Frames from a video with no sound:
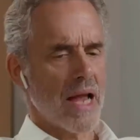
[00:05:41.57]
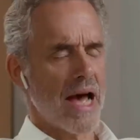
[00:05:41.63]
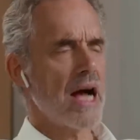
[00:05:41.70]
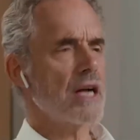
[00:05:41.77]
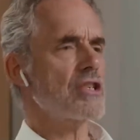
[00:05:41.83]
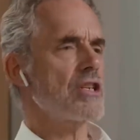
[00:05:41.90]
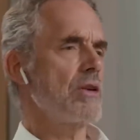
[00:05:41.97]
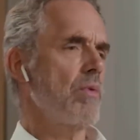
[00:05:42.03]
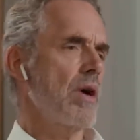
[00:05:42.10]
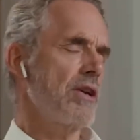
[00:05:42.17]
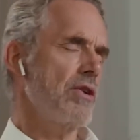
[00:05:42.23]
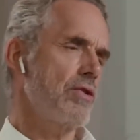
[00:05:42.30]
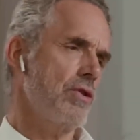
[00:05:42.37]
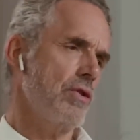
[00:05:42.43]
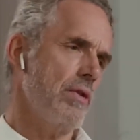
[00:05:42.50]
actually what
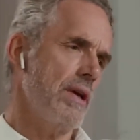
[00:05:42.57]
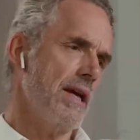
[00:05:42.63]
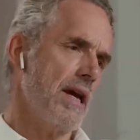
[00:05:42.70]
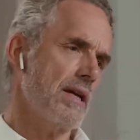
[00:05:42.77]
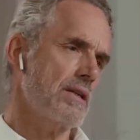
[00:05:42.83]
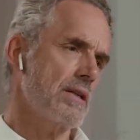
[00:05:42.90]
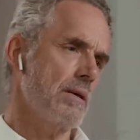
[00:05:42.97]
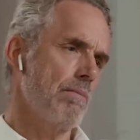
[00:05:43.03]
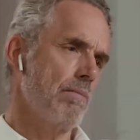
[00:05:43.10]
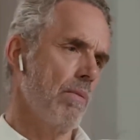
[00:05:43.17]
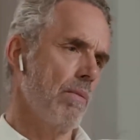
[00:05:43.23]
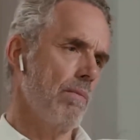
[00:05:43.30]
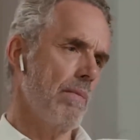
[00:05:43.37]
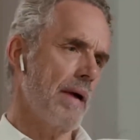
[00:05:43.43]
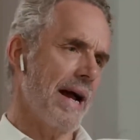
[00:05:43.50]
you're doing as
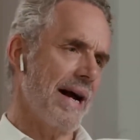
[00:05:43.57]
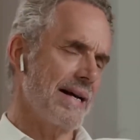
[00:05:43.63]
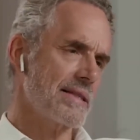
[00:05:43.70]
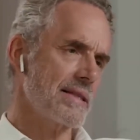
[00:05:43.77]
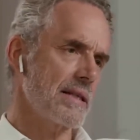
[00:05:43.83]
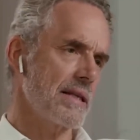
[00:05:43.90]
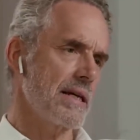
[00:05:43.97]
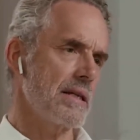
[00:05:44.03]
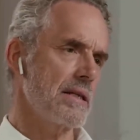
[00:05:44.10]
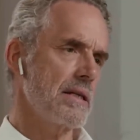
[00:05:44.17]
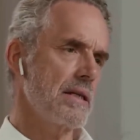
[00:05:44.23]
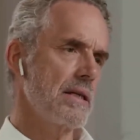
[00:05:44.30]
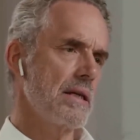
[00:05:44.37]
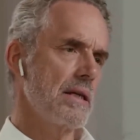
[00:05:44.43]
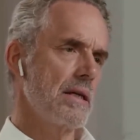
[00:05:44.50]
an athlete
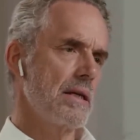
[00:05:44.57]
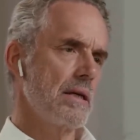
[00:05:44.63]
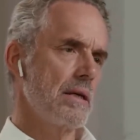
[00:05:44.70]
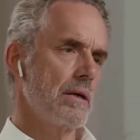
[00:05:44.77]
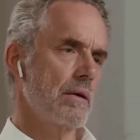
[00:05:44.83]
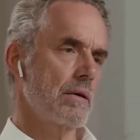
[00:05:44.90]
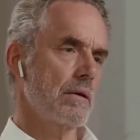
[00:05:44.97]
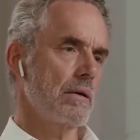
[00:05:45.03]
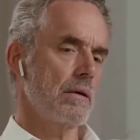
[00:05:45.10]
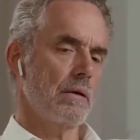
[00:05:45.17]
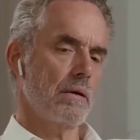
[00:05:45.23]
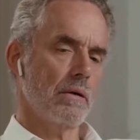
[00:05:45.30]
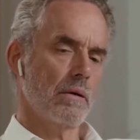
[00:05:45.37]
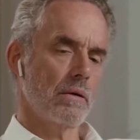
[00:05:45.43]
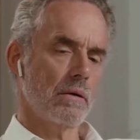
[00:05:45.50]
or
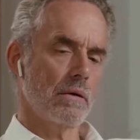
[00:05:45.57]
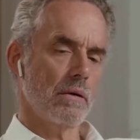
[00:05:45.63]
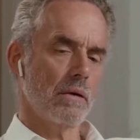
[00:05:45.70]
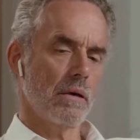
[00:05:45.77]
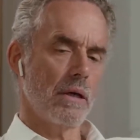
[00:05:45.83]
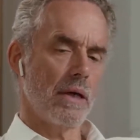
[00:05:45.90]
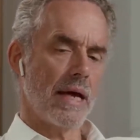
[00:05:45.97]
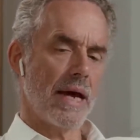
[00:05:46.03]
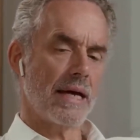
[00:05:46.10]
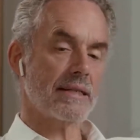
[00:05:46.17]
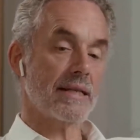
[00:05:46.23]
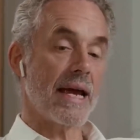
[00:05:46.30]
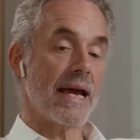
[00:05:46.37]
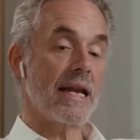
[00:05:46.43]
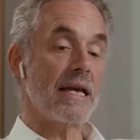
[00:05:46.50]

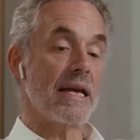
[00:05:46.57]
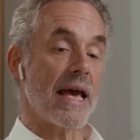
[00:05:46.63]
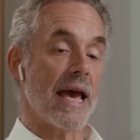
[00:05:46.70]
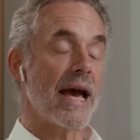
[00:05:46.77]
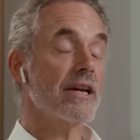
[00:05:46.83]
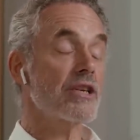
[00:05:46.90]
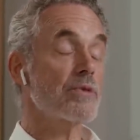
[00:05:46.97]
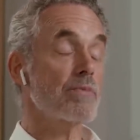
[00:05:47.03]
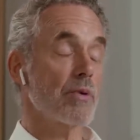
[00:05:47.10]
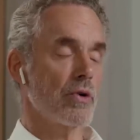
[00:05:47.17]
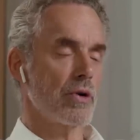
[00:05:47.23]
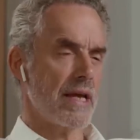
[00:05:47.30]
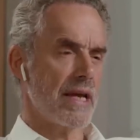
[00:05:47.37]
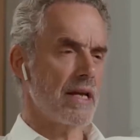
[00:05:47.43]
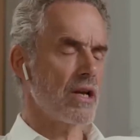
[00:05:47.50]
as any
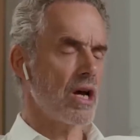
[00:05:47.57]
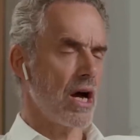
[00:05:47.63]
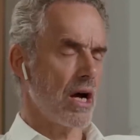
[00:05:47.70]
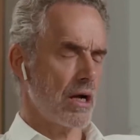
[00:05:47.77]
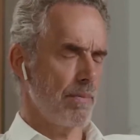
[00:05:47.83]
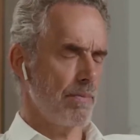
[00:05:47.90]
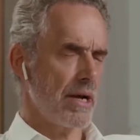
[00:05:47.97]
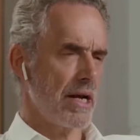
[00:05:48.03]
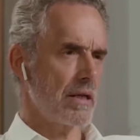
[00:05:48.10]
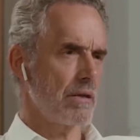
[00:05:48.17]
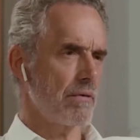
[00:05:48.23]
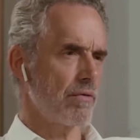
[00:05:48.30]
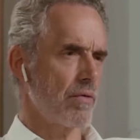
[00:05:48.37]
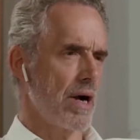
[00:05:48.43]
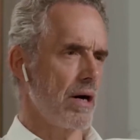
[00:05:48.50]
expert in a
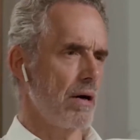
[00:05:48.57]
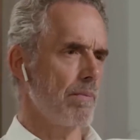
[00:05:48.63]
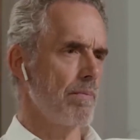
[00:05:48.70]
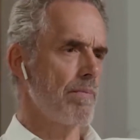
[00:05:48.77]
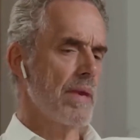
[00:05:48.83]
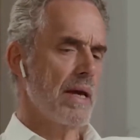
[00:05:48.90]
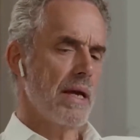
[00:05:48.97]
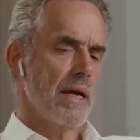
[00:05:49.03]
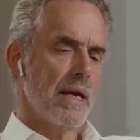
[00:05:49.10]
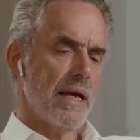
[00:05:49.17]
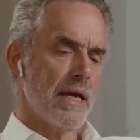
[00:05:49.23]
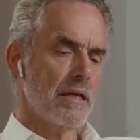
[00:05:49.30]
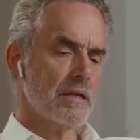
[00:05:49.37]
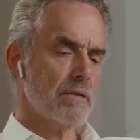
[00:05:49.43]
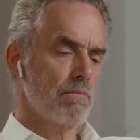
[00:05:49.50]
competitive realm
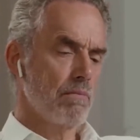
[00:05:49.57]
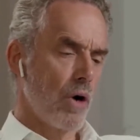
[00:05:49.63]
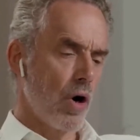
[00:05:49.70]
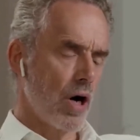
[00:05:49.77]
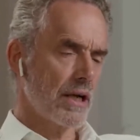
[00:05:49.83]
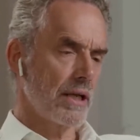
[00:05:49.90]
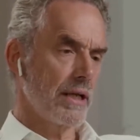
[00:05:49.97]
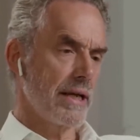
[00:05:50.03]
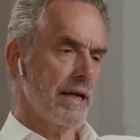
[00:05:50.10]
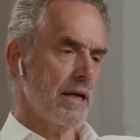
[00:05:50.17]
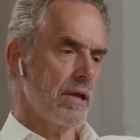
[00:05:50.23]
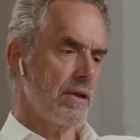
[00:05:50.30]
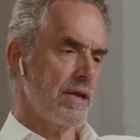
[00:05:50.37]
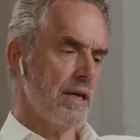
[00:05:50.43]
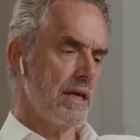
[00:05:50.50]
is
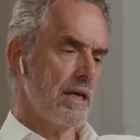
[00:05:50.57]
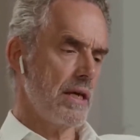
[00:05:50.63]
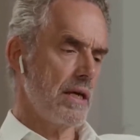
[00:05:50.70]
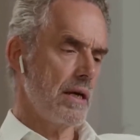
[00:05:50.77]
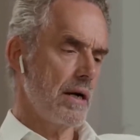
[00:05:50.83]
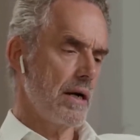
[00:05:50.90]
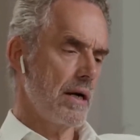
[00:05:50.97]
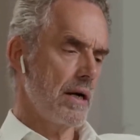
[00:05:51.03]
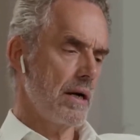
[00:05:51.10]
modeling the